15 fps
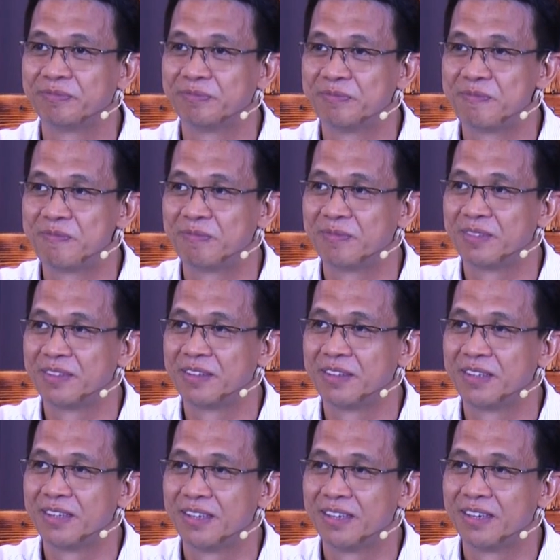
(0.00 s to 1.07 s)

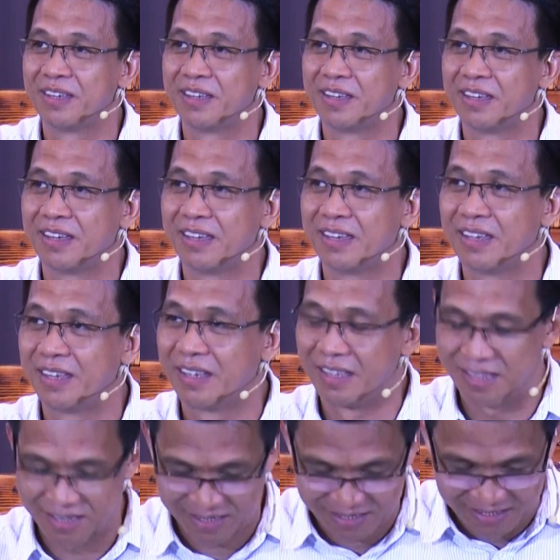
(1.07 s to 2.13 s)

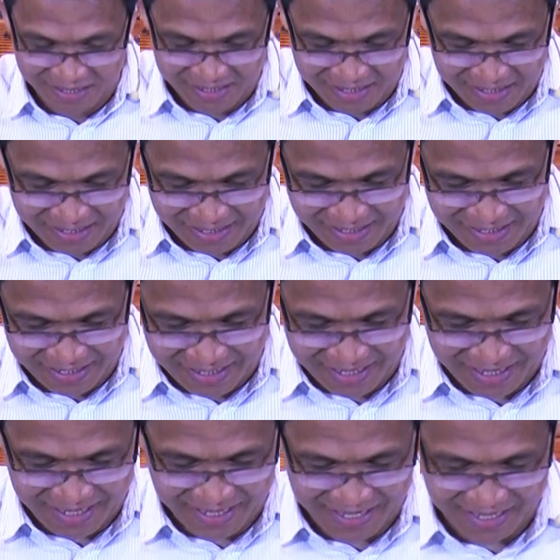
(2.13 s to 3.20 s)

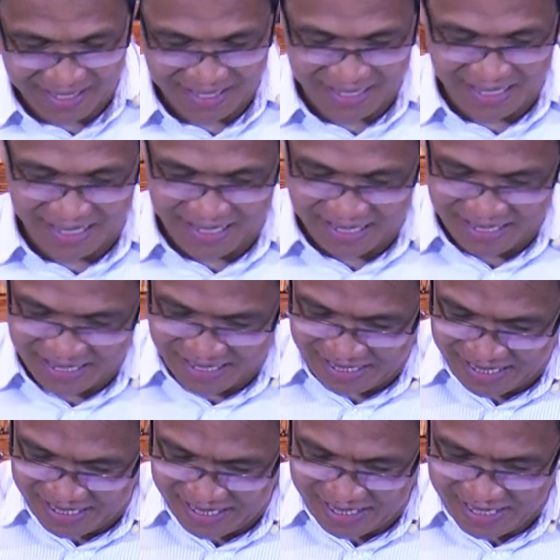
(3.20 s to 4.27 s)

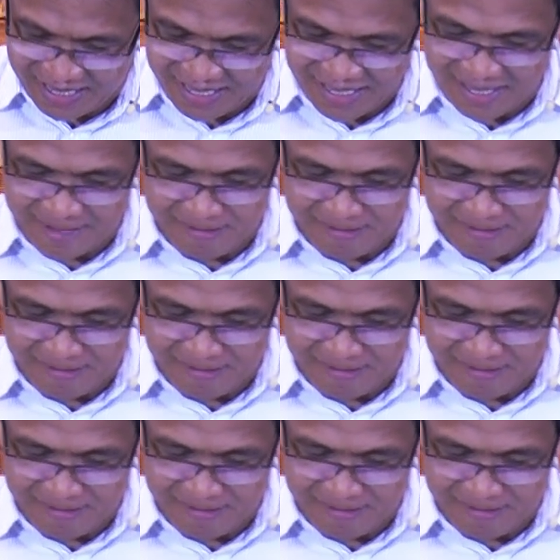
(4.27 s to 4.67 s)
(silence)